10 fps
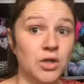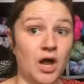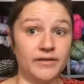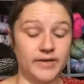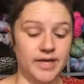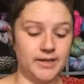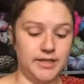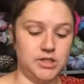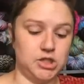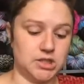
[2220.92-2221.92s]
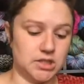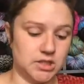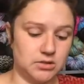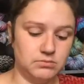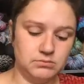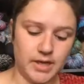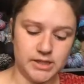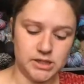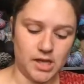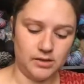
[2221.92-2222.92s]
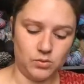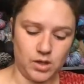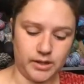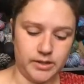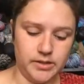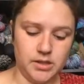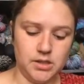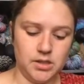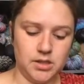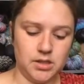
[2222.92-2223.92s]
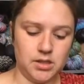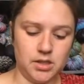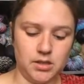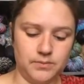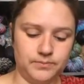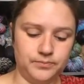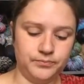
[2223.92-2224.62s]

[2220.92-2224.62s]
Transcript: lot of it, it's just a little. I just kind of wanted, I